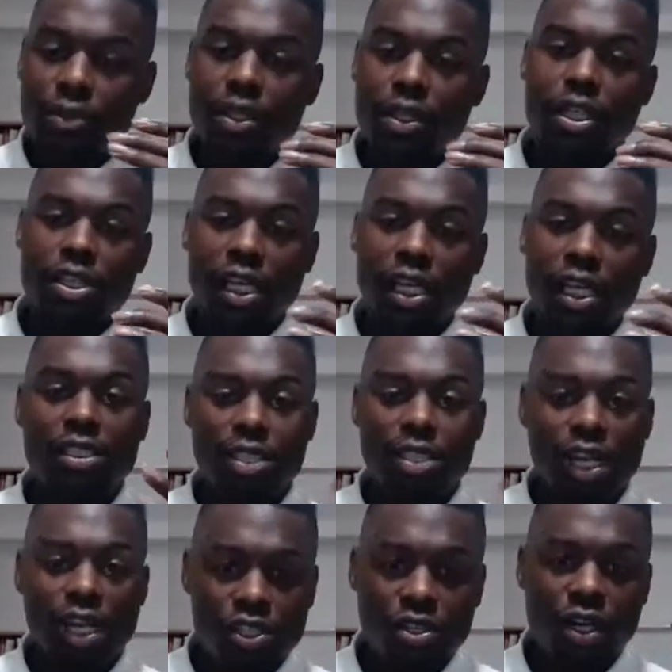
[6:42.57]
Think
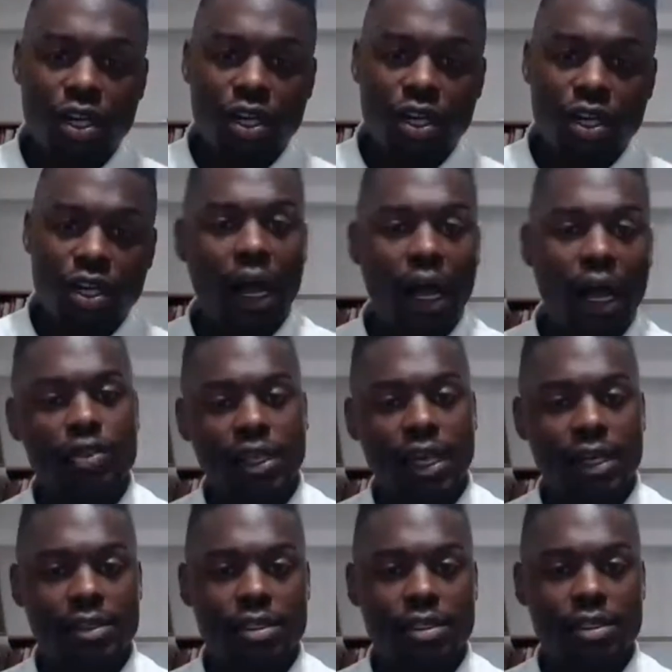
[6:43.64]
danger and survival.
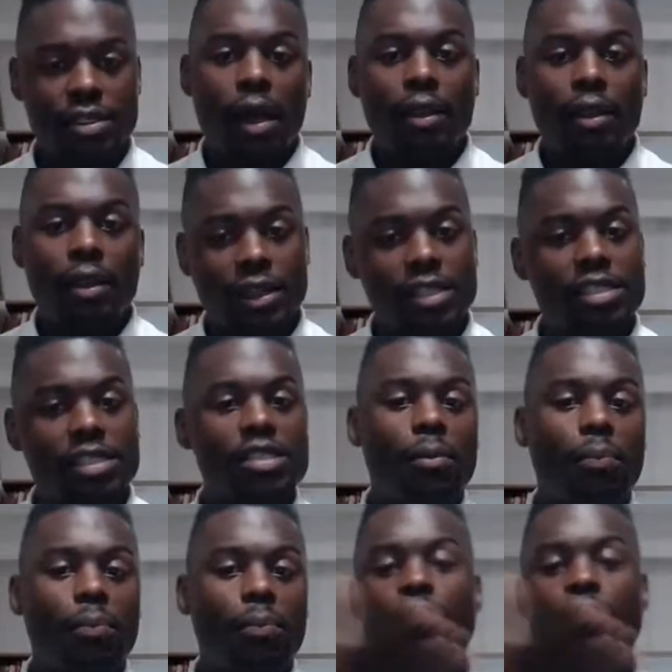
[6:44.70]
Yes, like the
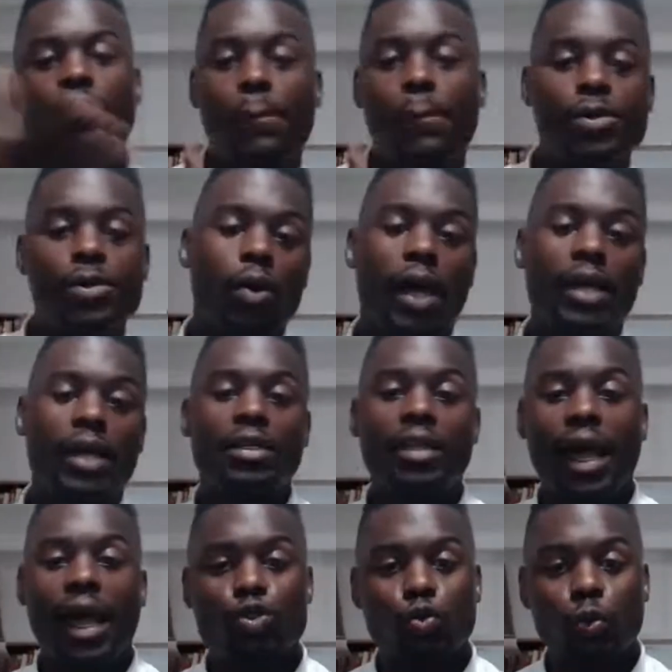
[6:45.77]
previous episode I did
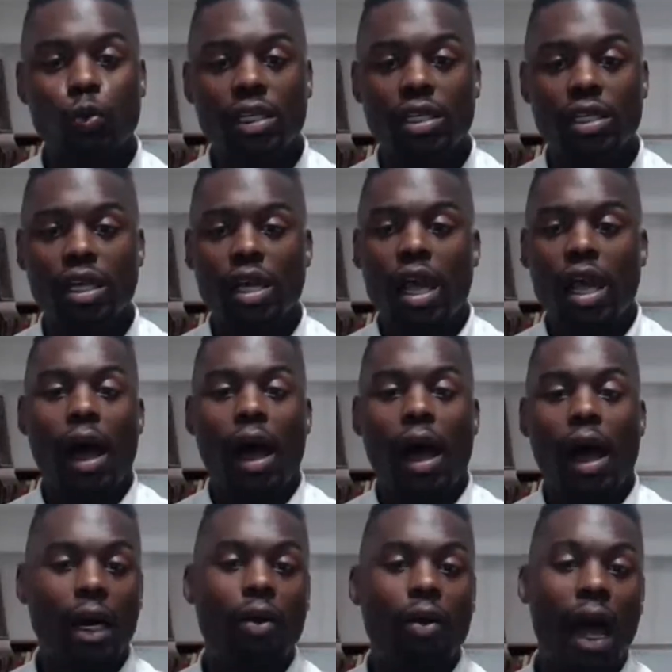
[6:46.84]
last week
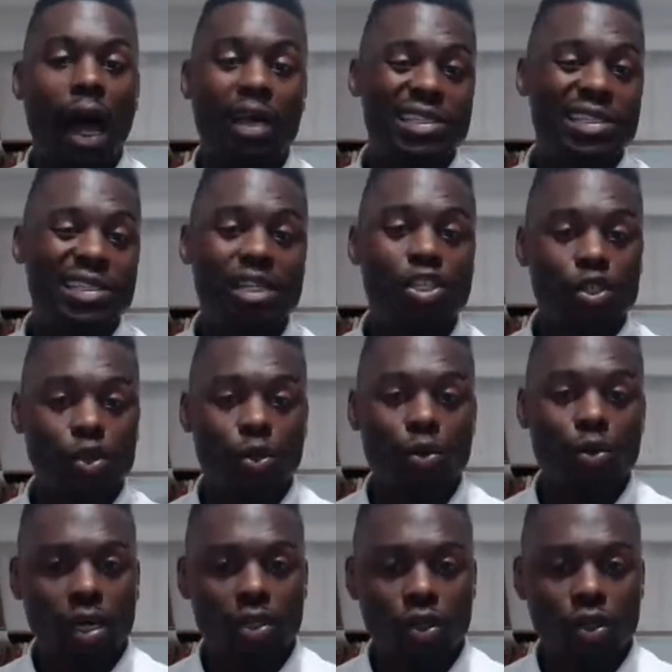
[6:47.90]
about how to succeed during